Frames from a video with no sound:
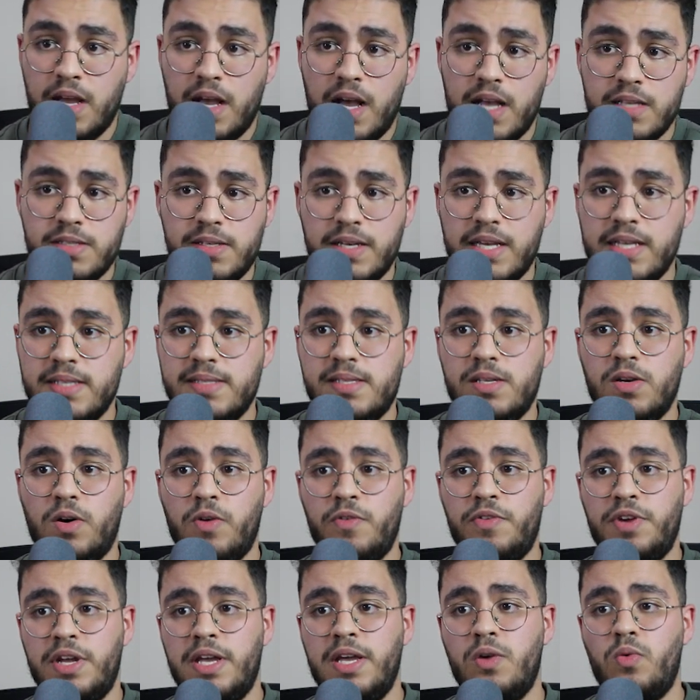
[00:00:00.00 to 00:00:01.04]
As you can see
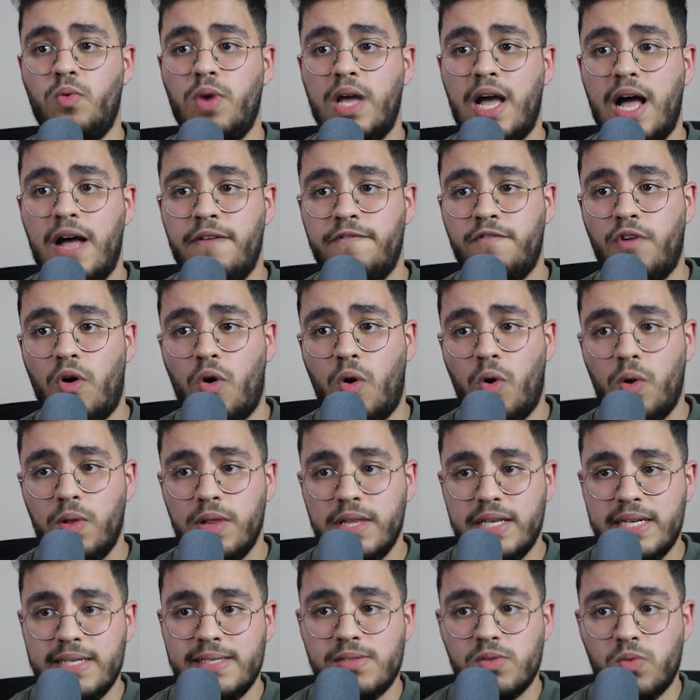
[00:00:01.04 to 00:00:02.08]
over here, we have
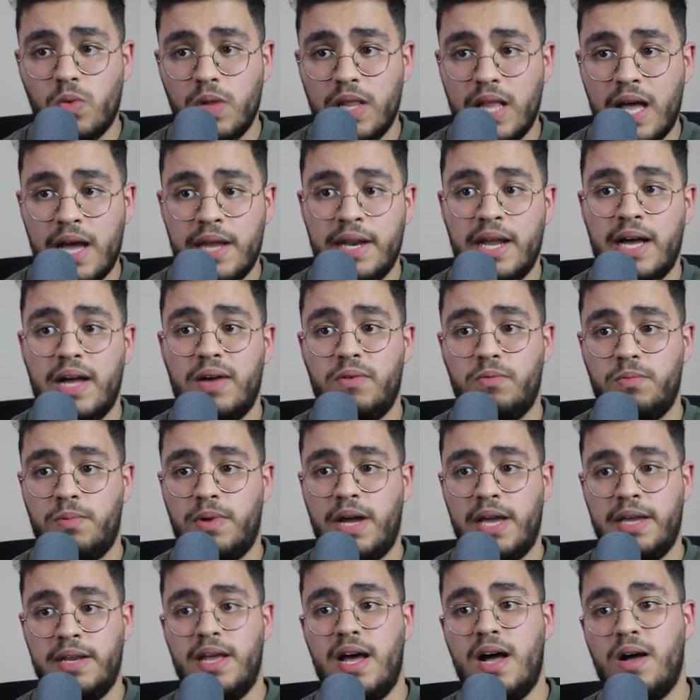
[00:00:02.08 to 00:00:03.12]
only Solana
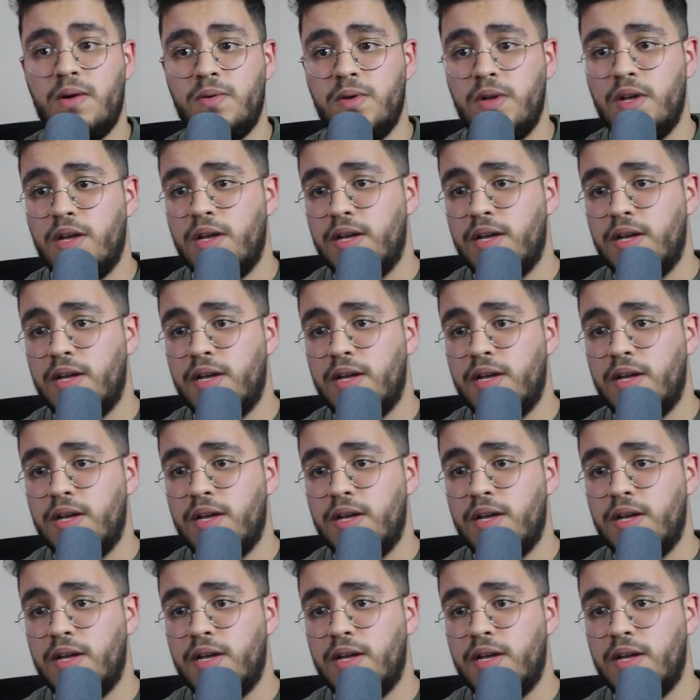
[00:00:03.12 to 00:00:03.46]
right now.